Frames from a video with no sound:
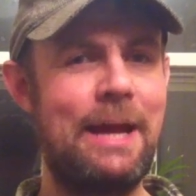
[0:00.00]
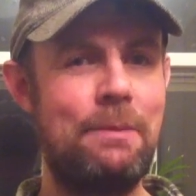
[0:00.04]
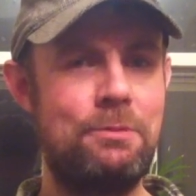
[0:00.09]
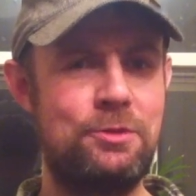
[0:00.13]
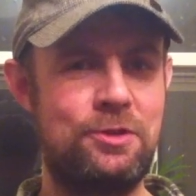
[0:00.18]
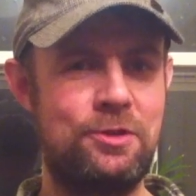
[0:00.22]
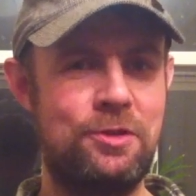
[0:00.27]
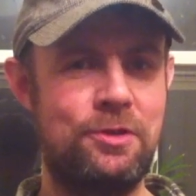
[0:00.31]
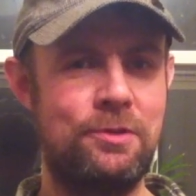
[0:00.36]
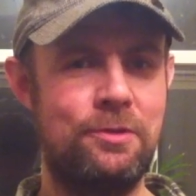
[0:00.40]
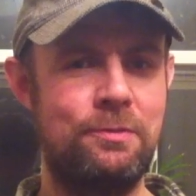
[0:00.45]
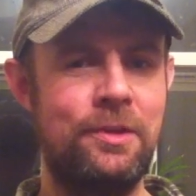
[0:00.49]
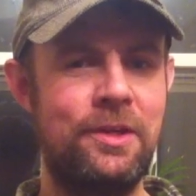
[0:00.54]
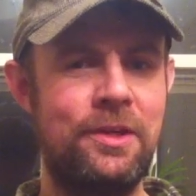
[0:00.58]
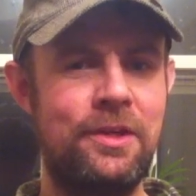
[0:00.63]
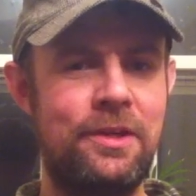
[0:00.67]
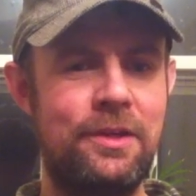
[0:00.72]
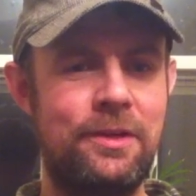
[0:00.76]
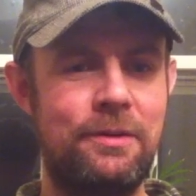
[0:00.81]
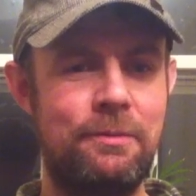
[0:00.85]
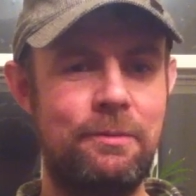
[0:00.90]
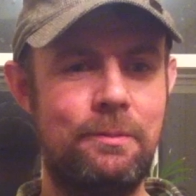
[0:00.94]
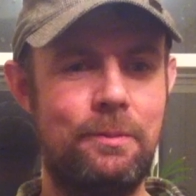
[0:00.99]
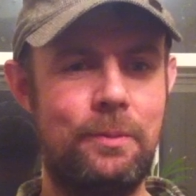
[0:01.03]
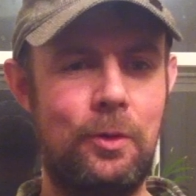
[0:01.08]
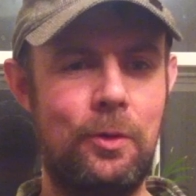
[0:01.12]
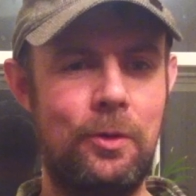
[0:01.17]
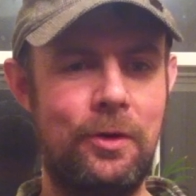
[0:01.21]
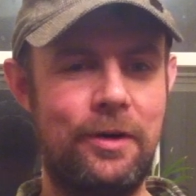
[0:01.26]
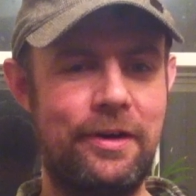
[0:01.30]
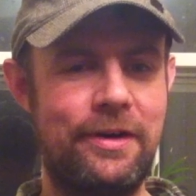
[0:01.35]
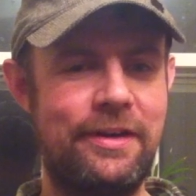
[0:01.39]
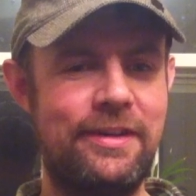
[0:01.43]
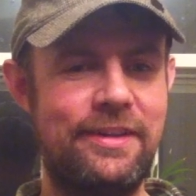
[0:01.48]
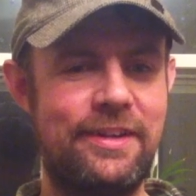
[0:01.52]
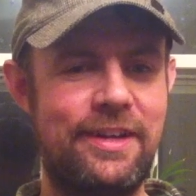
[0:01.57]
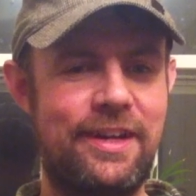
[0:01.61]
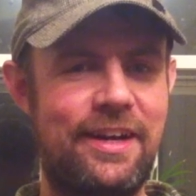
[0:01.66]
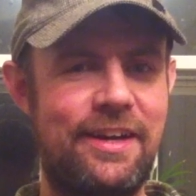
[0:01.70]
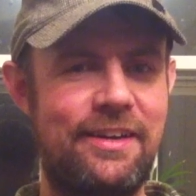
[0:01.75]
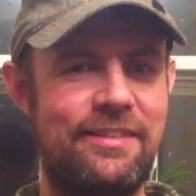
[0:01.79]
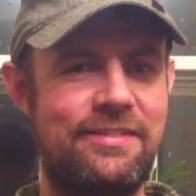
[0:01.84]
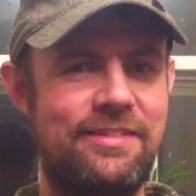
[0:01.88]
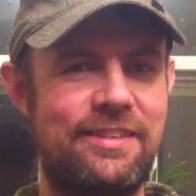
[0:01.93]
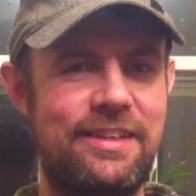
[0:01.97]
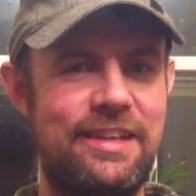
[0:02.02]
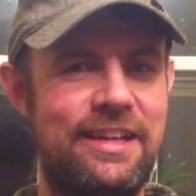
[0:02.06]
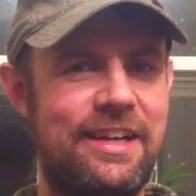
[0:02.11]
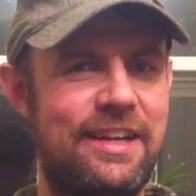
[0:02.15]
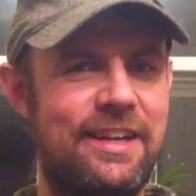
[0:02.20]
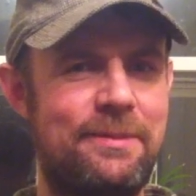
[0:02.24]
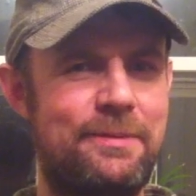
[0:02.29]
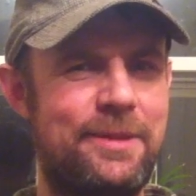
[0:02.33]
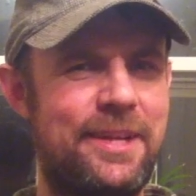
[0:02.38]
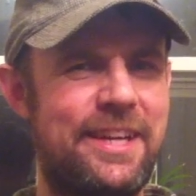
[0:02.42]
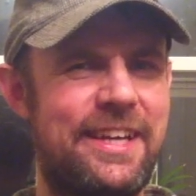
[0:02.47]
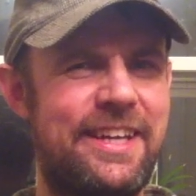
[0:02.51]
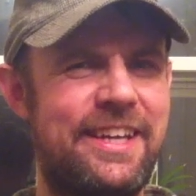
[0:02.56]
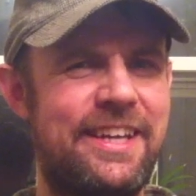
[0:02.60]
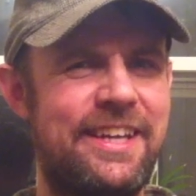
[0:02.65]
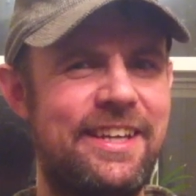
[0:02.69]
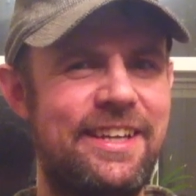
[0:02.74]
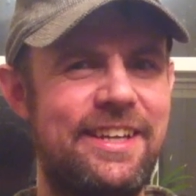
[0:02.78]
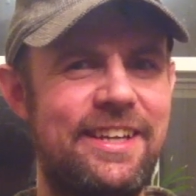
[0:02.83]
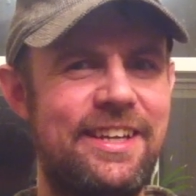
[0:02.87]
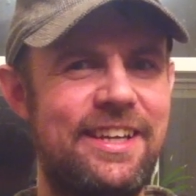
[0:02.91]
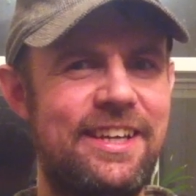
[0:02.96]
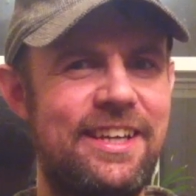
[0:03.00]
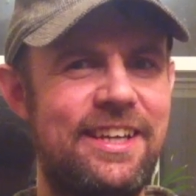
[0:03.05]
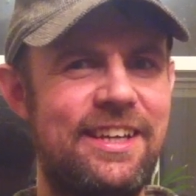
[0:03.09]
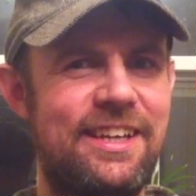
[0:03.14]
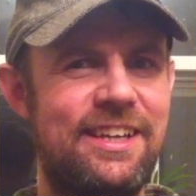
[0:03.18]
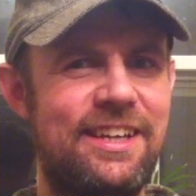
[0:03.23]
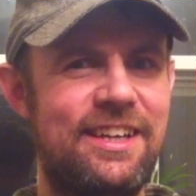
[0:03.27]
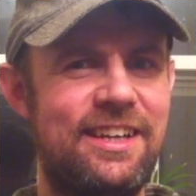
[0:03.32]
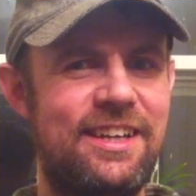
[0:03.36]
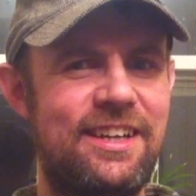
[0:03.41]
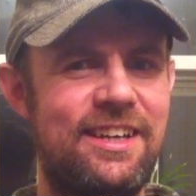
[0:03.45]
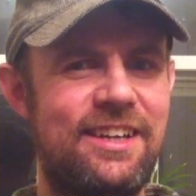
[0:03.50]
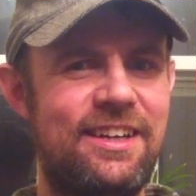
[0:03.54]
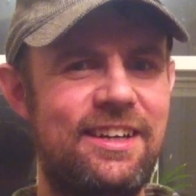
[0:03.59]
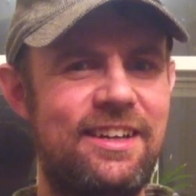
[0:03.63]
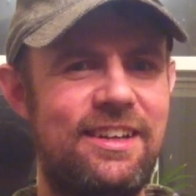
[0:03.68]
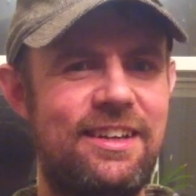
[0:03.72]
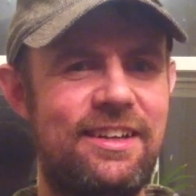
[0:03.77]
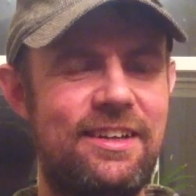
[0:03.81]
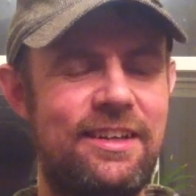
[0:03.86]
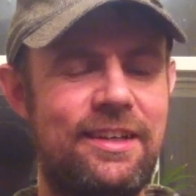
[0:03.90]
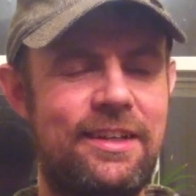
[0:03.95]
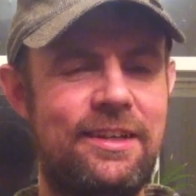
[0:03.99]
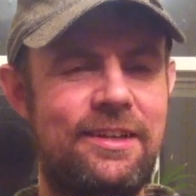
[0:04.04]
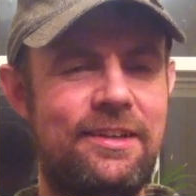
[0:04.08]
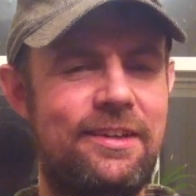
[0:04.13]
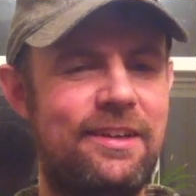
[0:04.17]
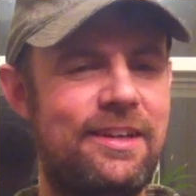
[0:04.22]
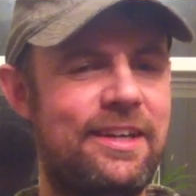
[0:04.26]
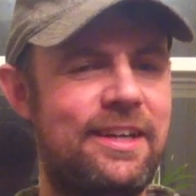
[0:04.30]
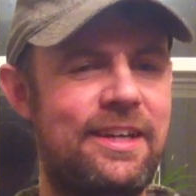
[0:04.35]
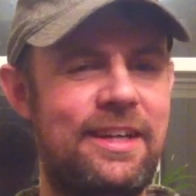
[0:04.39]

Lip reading: capture board, honestly. And I'm like, and